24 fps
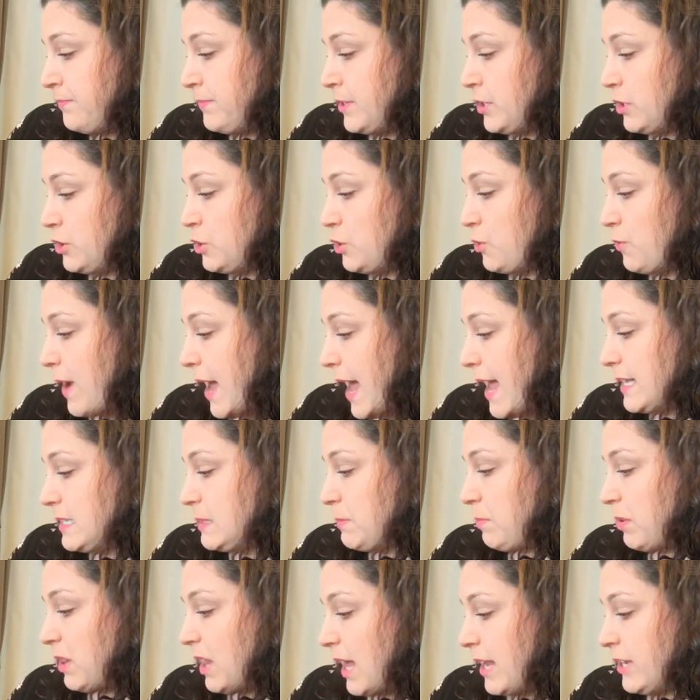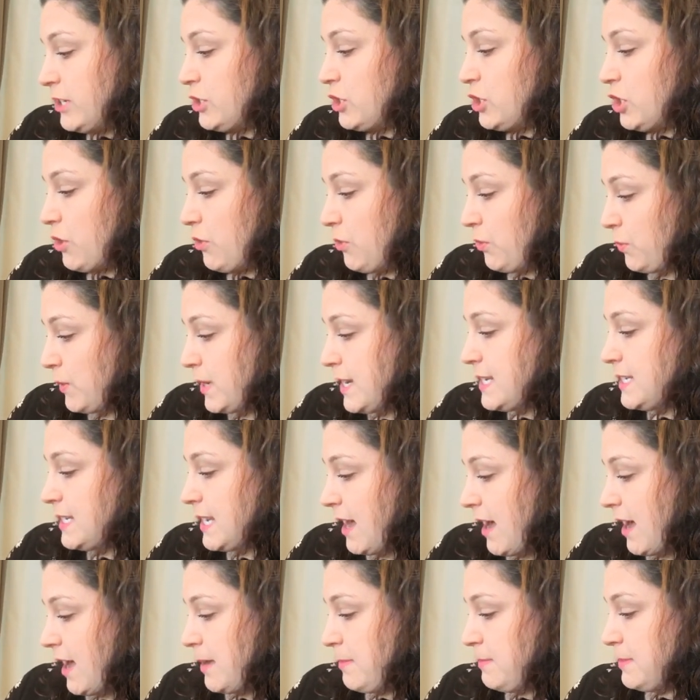Shiraz plunged 3
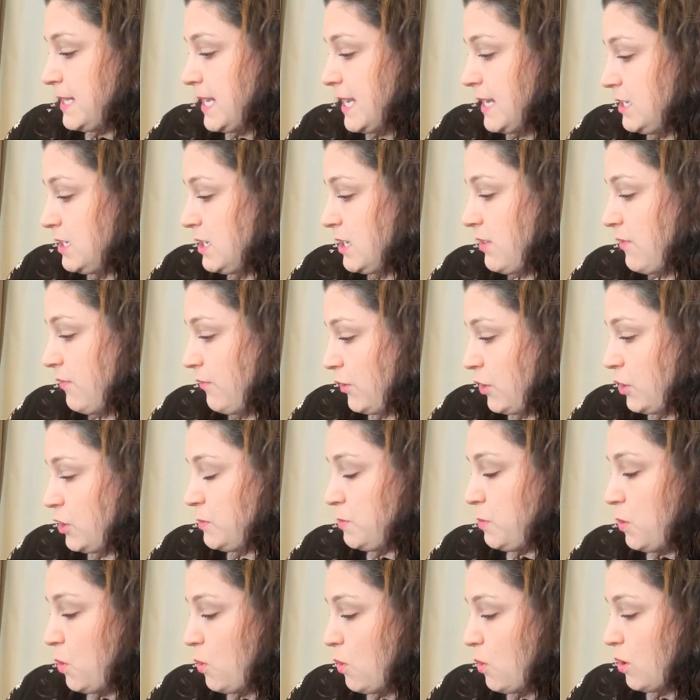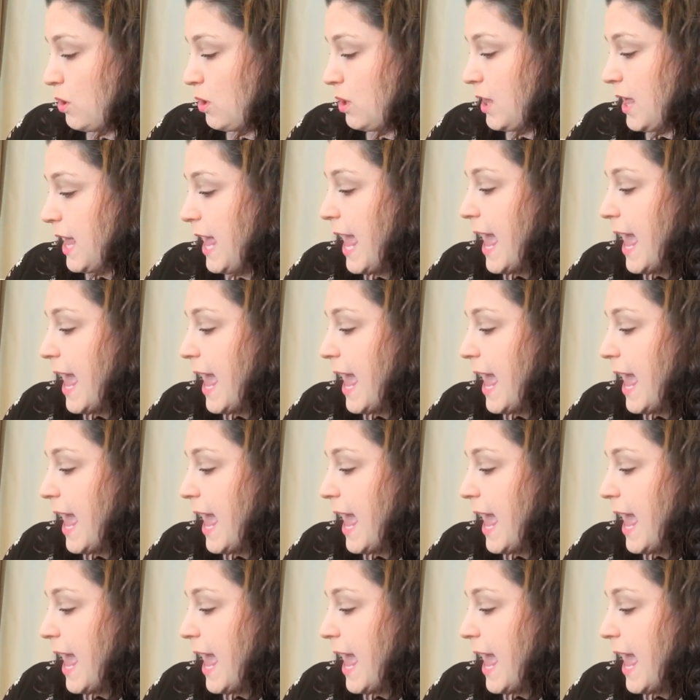times into the first pool